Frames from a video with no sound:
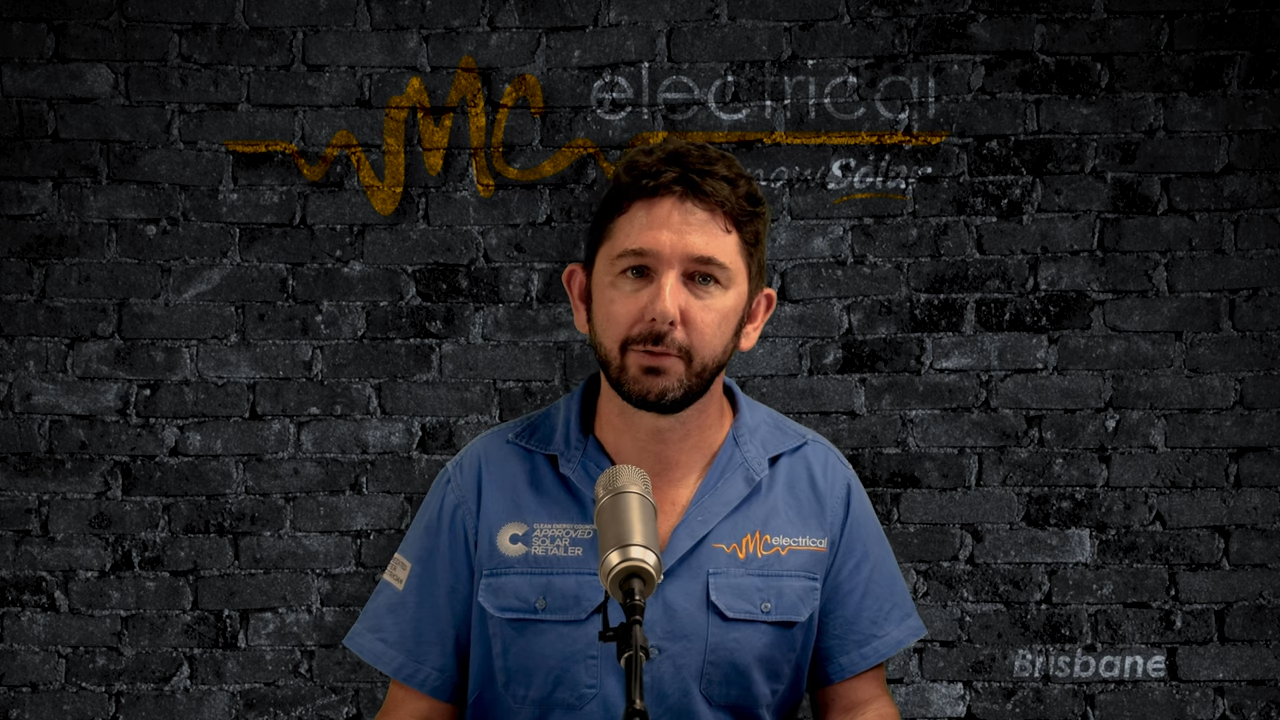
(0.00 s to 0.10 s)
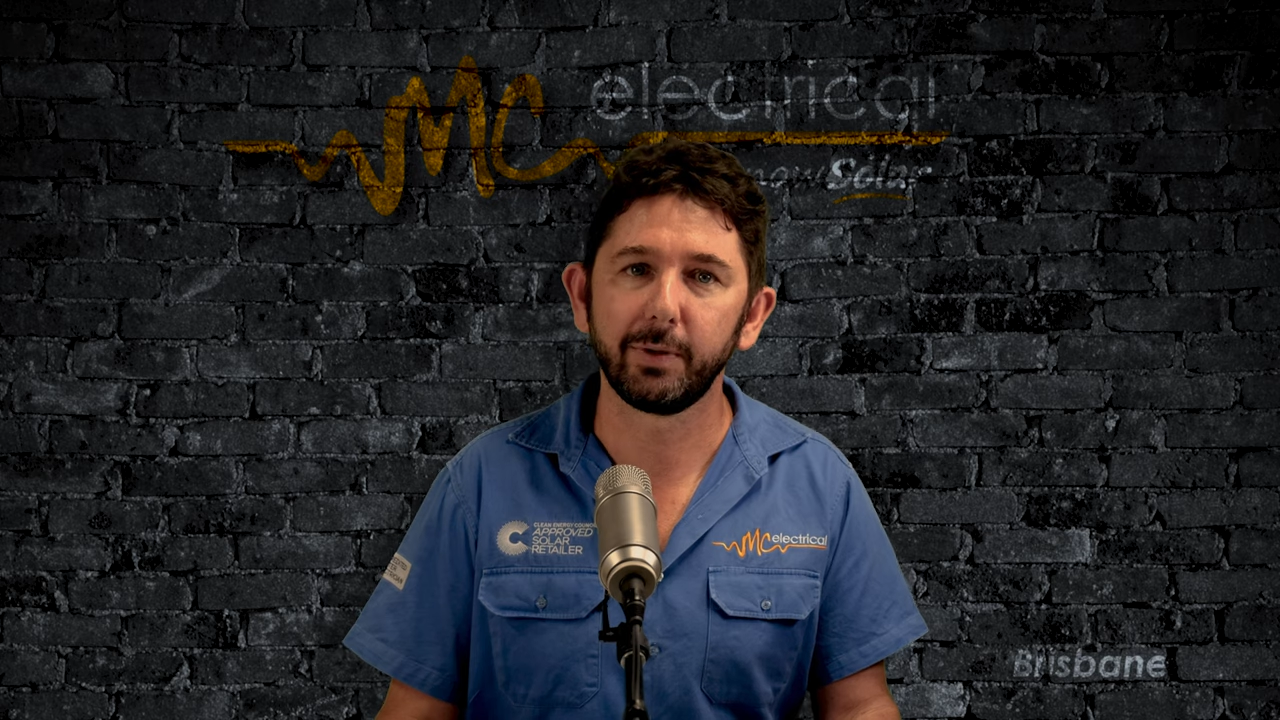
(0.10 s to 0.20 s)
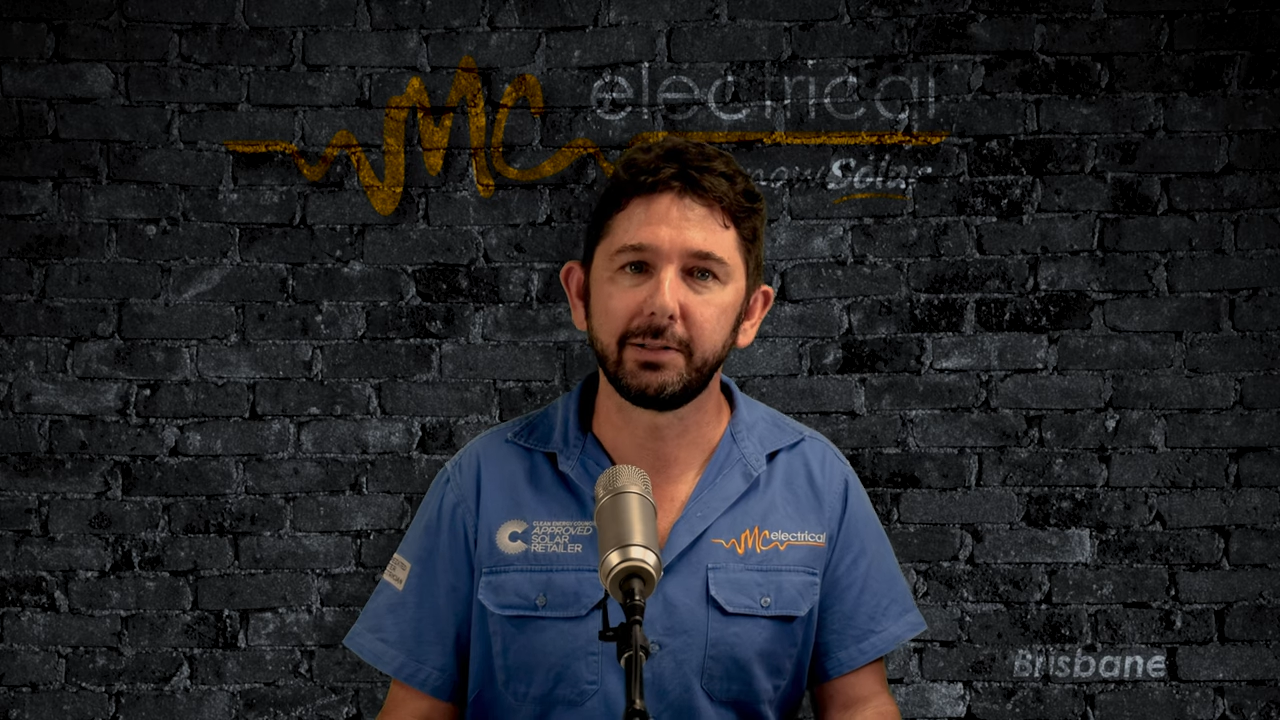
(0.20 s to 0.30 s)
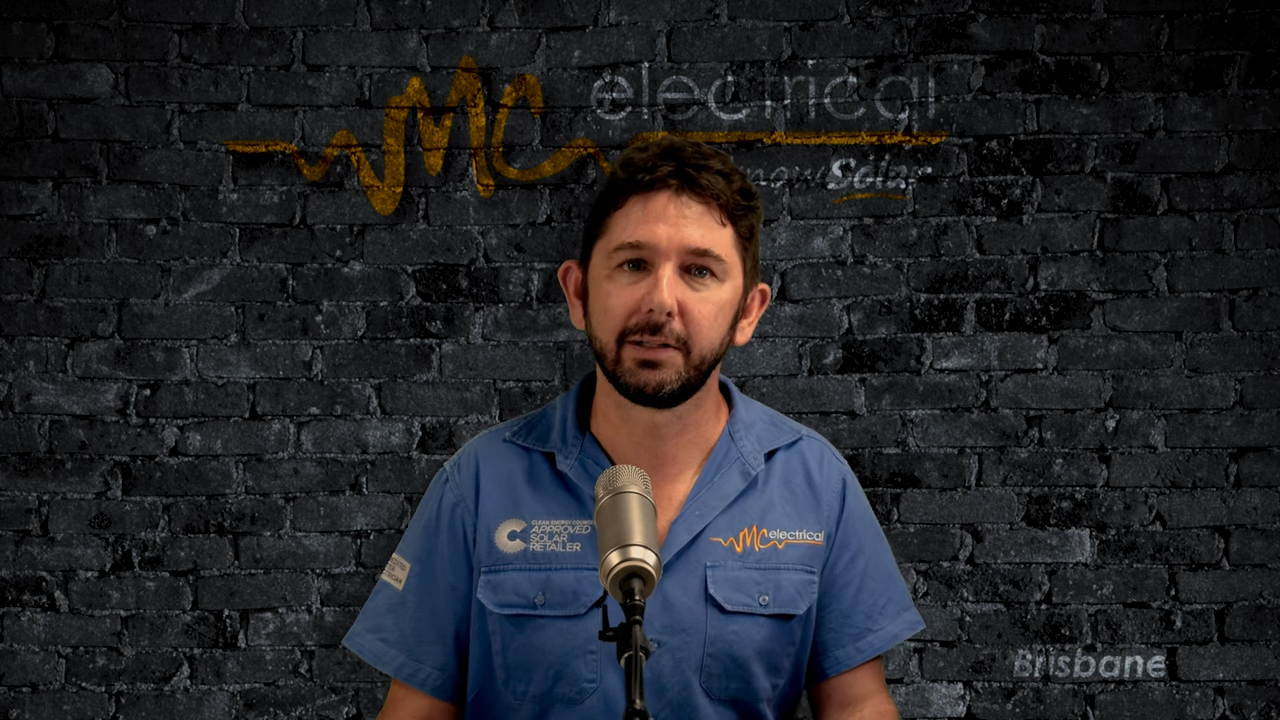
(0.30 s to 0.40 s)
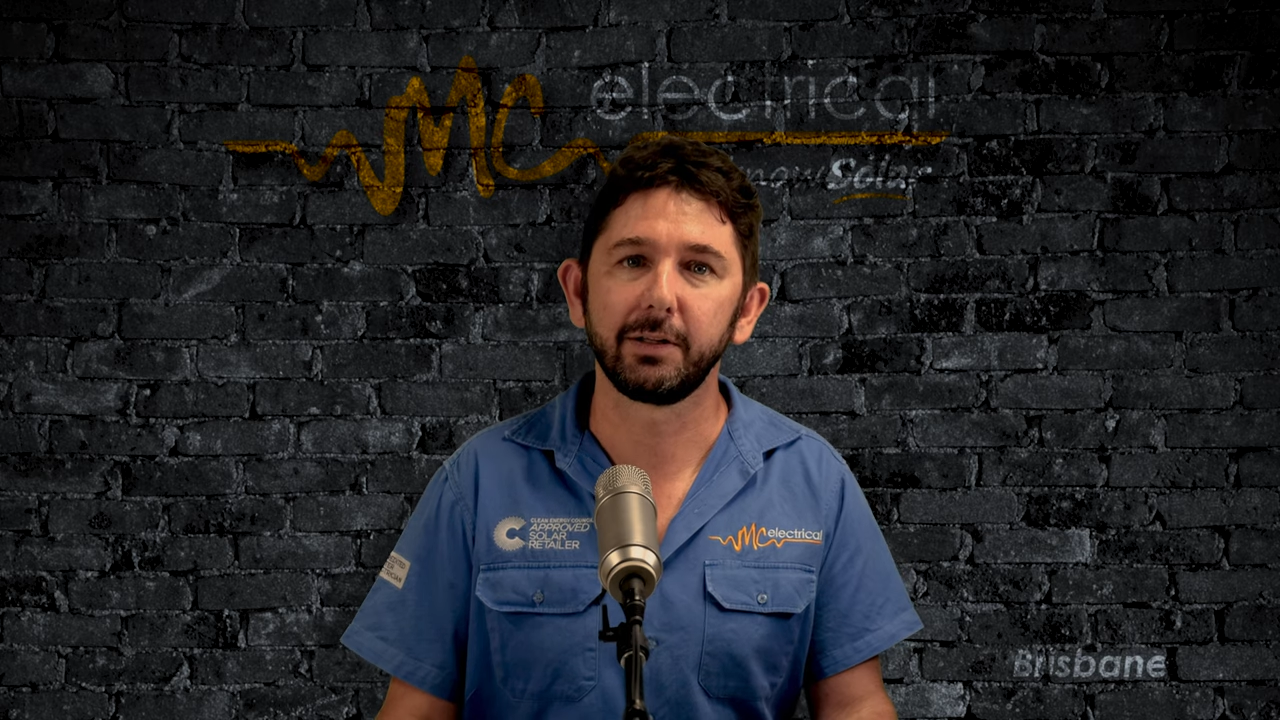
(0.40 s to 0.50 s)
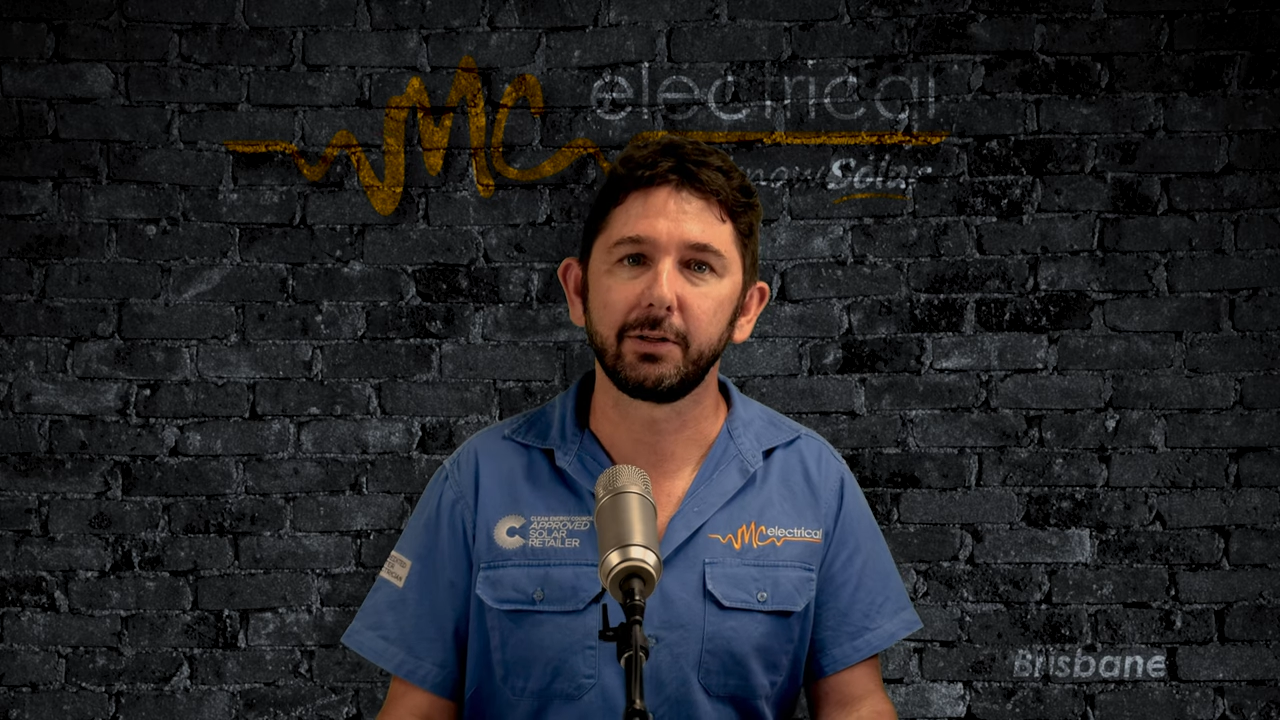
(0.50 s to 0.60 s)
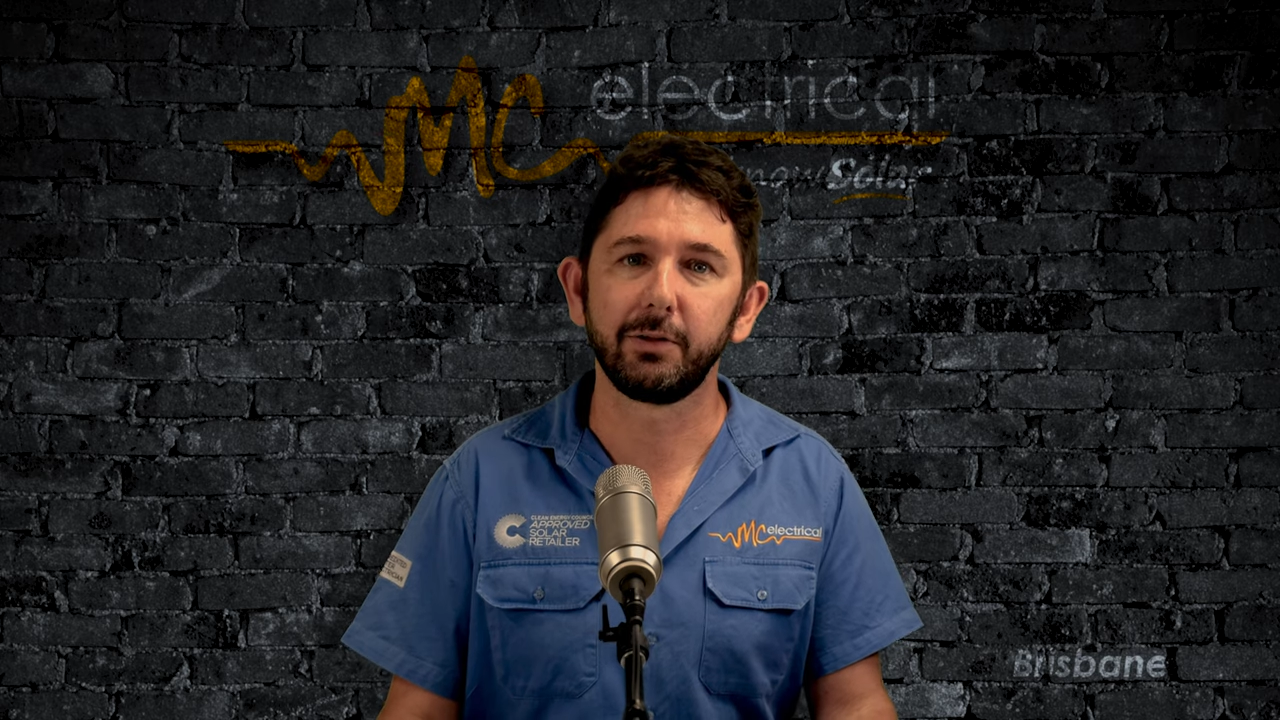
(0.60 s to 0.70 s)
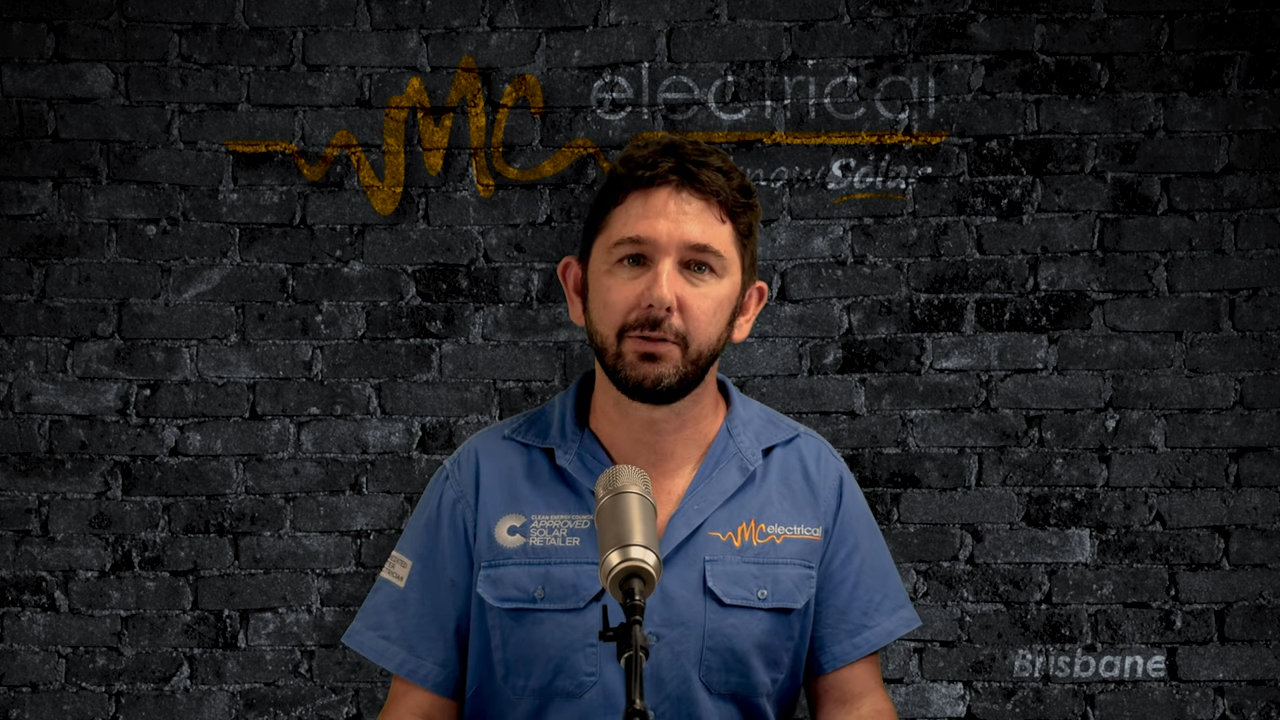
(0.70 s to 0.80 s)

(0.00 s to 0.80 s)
recent